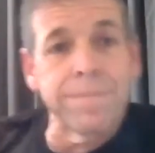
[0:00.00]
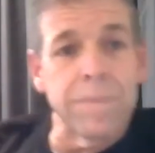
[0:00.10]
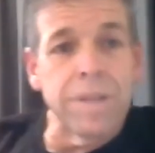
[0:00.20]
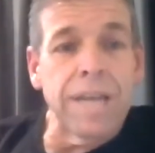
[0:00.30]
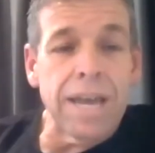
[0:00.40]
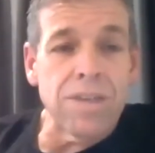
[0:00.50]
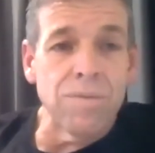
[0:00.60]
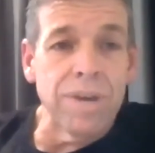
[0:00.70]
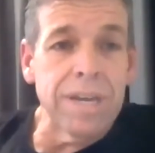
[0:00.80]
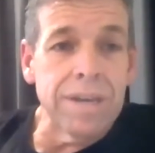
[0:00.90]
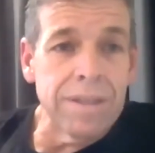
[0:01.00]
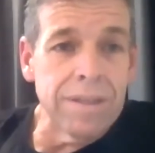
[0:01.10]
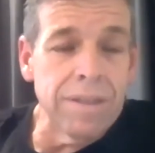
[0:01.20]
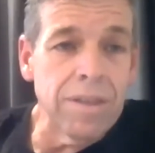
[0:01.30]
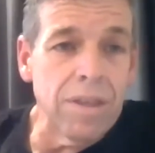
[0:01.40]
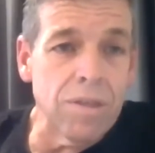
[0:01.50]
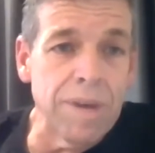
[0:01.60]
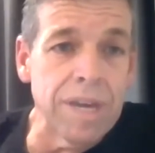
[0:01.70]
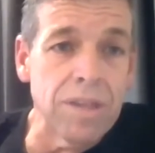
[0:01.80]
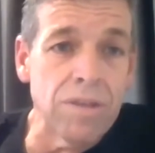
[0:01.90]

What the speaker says: last week speaking